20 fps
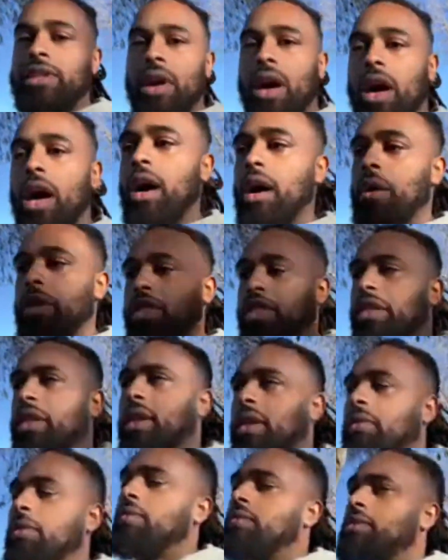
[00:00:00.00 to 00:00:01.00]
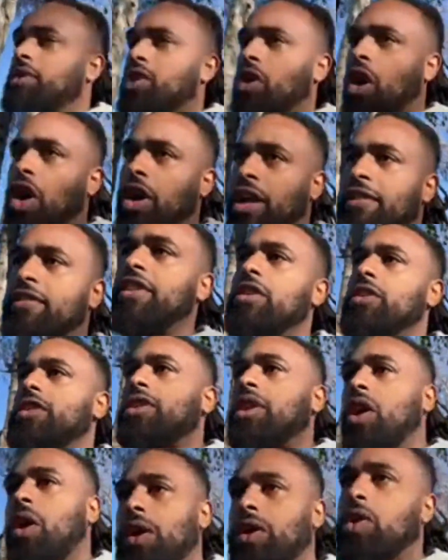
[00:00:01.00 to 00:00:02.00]
Uh, so all you have to do is
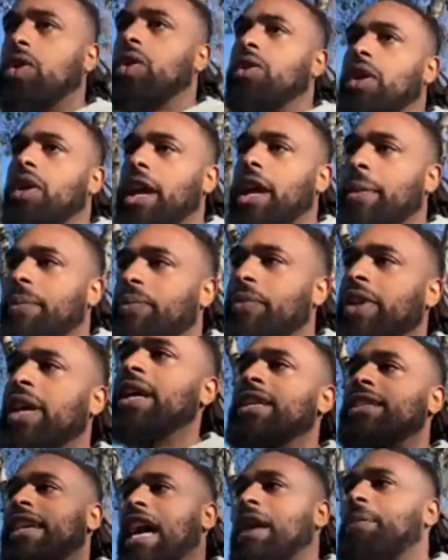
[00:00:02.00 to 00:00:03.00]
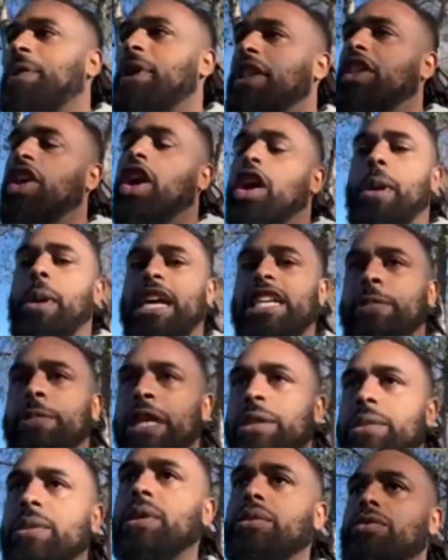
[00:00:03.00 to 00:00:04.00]
go on Google, right? Type in, though my
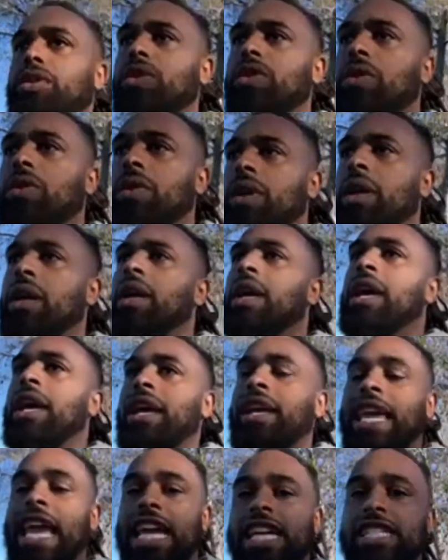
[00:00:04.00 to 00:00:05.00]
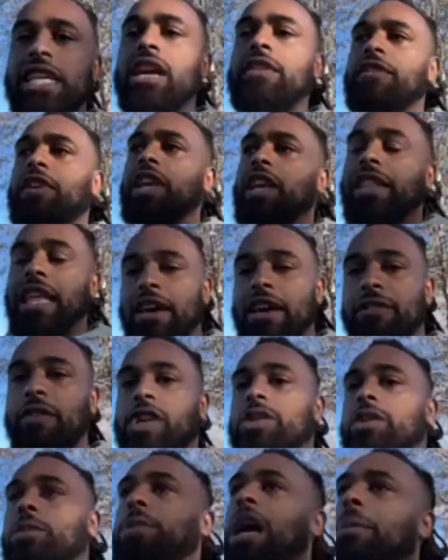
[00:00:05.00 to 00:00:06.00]
speech be rude, KJV, and that verse
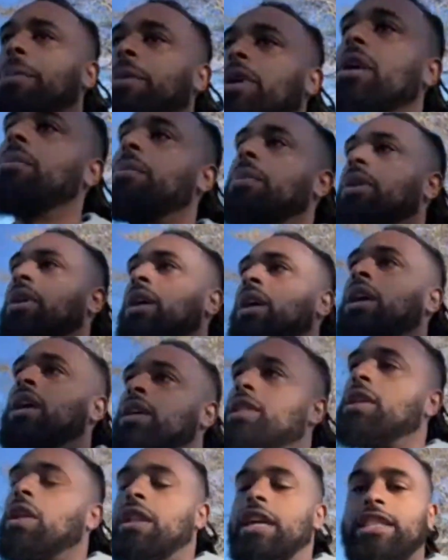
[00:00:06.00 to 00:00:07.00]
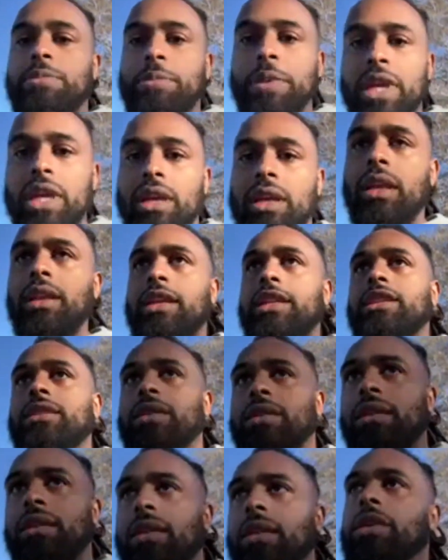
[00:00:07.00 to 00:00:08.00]
will pop up. So let's be, let's
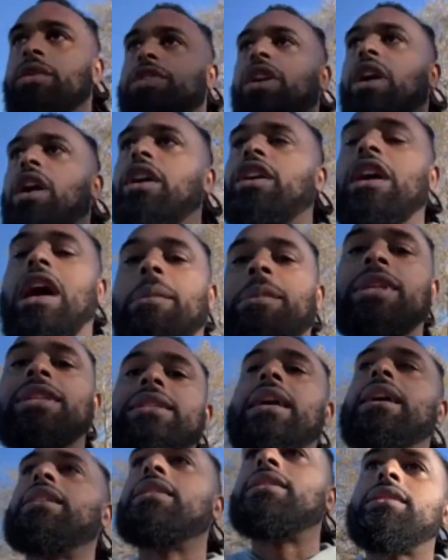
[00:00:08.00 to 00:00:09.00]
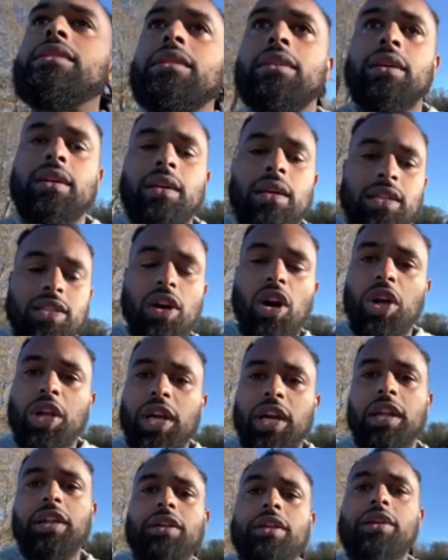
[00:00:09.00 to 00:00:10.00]
use our common sense. That's all you got
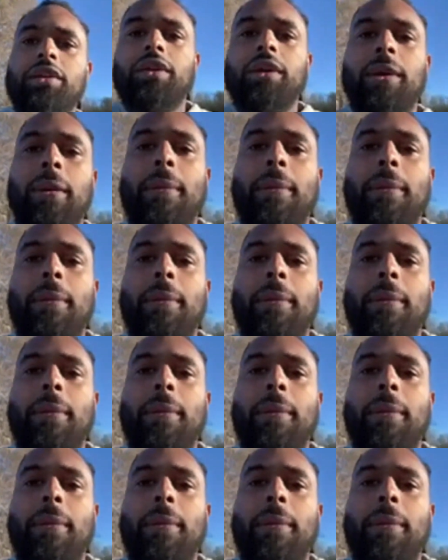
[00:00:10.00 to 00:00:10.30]
to do.